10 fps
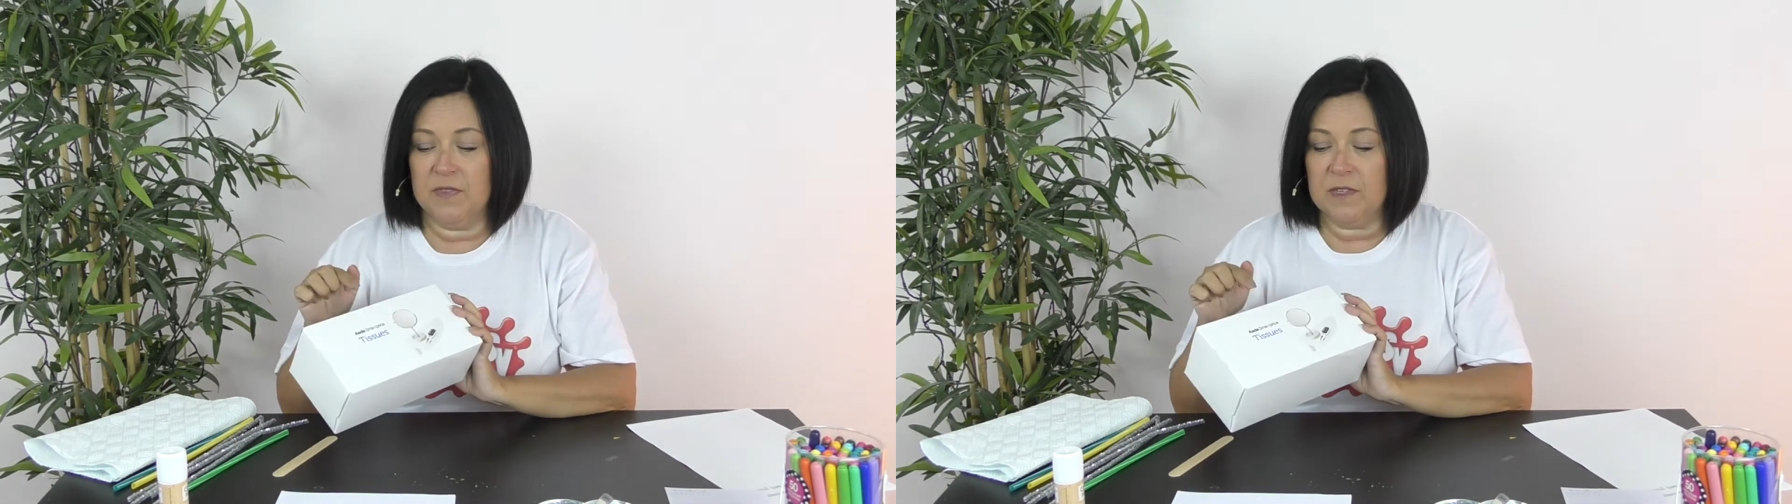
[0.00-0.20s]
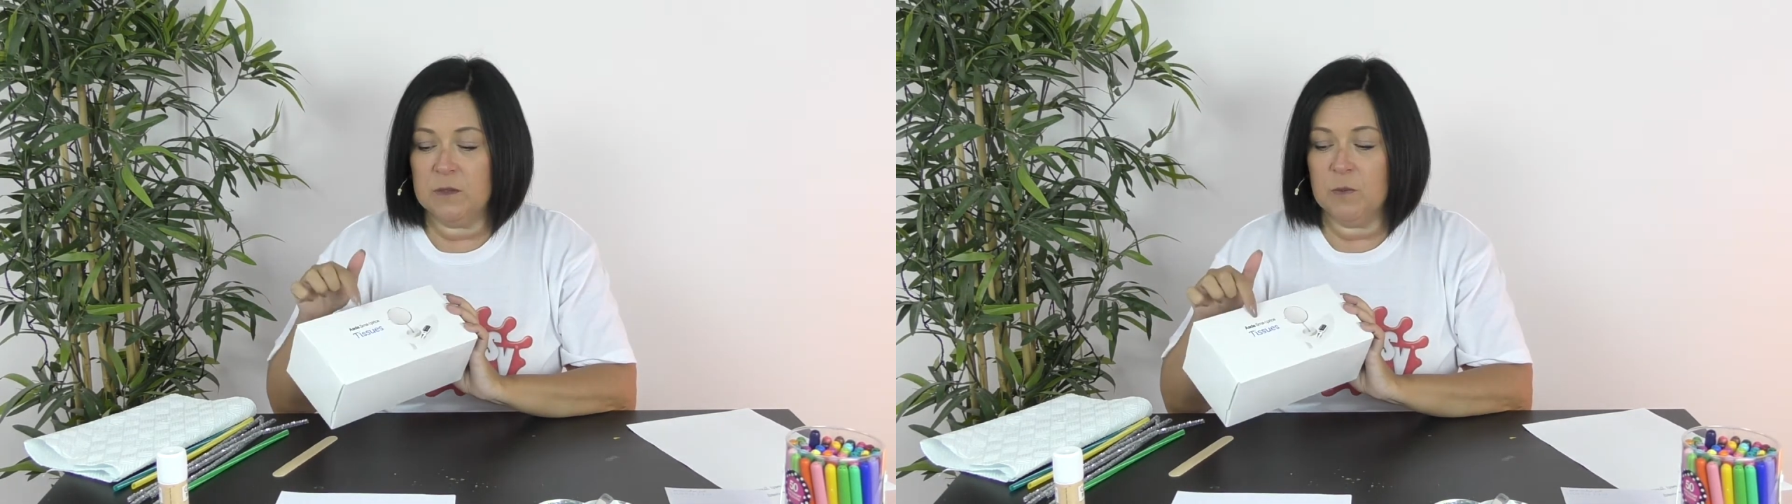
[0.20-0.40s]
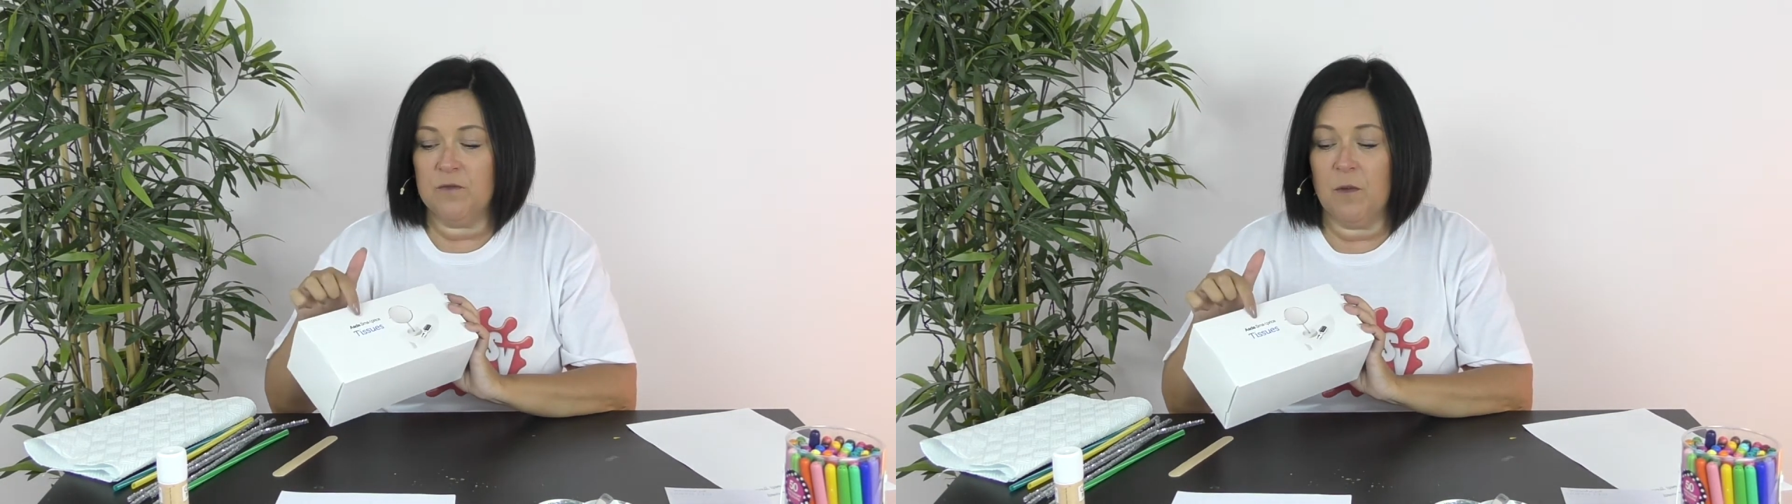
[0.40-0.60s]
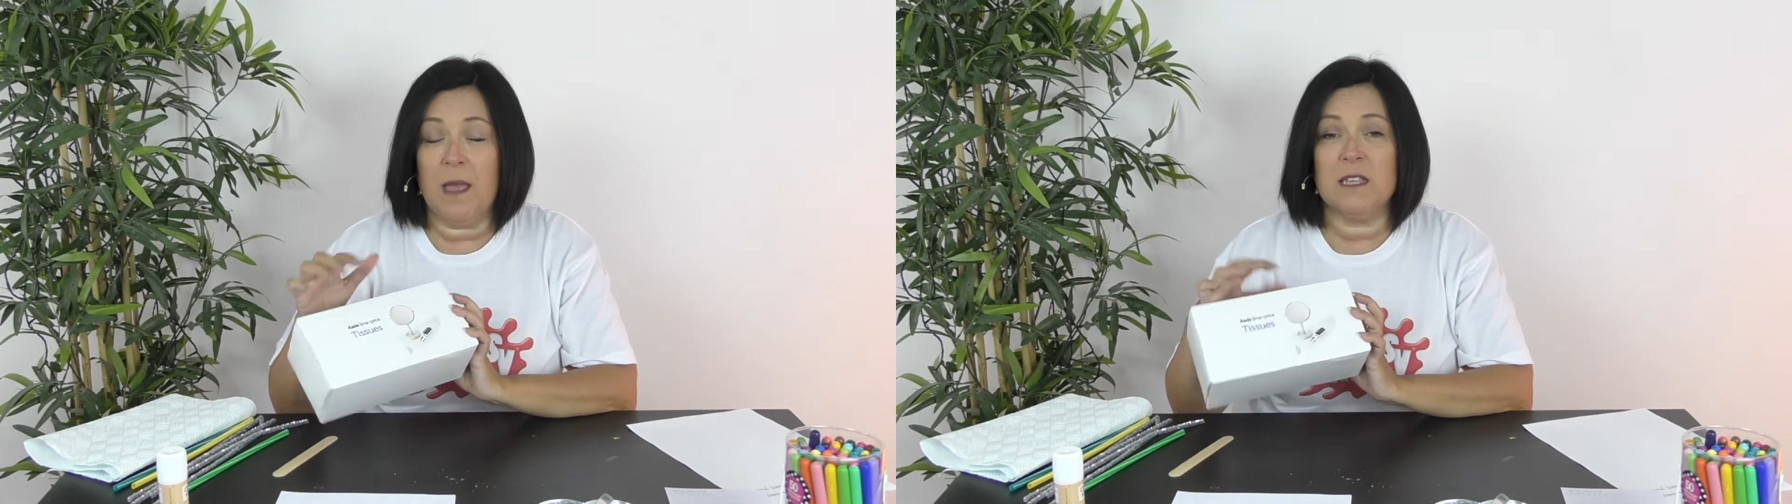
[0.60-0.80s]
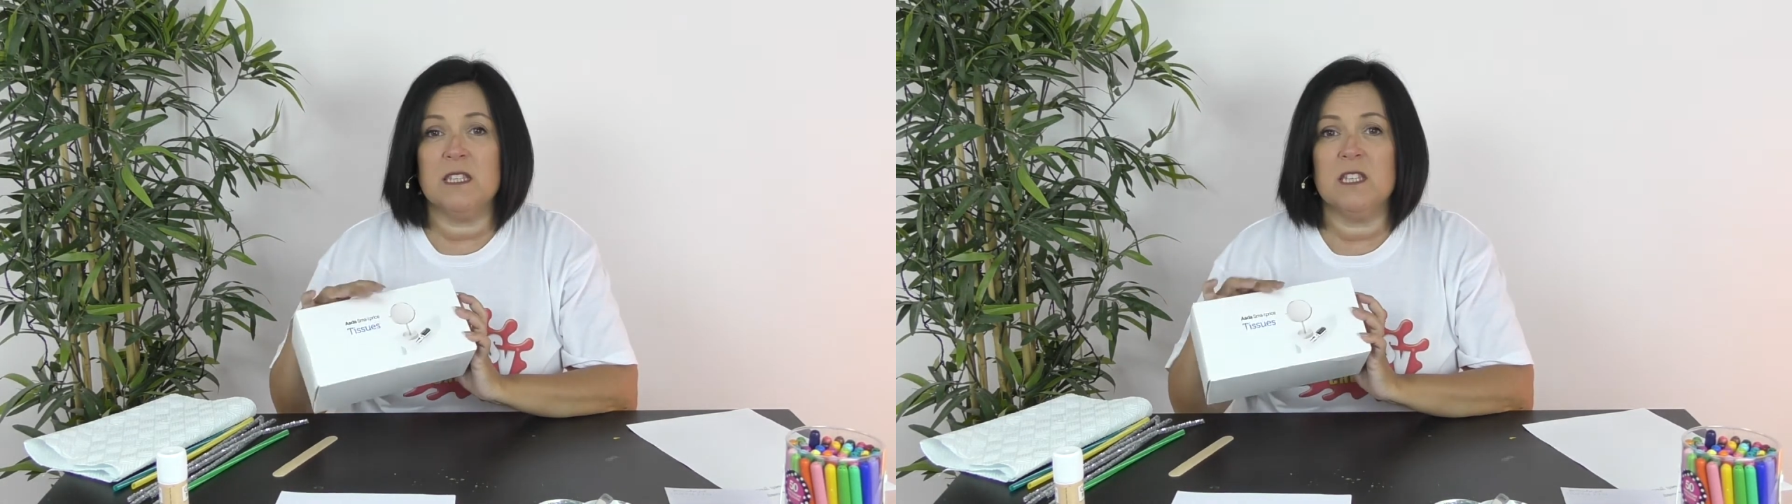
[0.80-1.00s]
But this one from
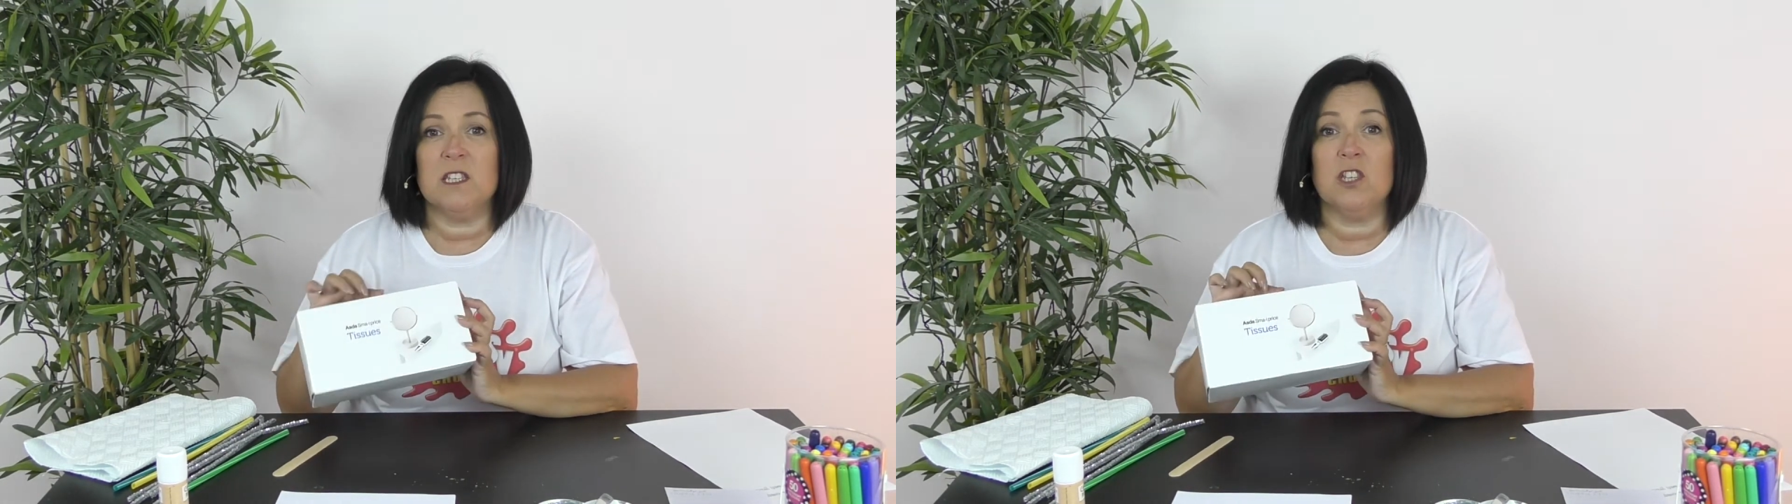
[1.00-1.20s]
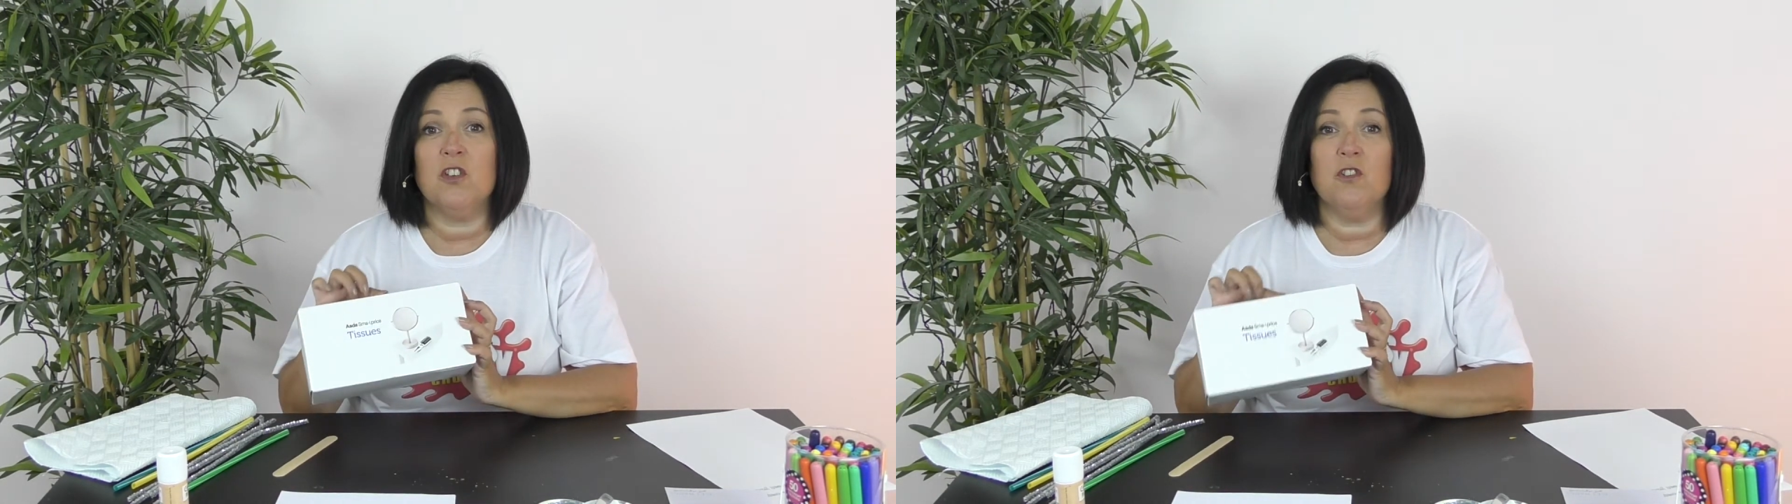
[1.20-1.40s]
Asda is a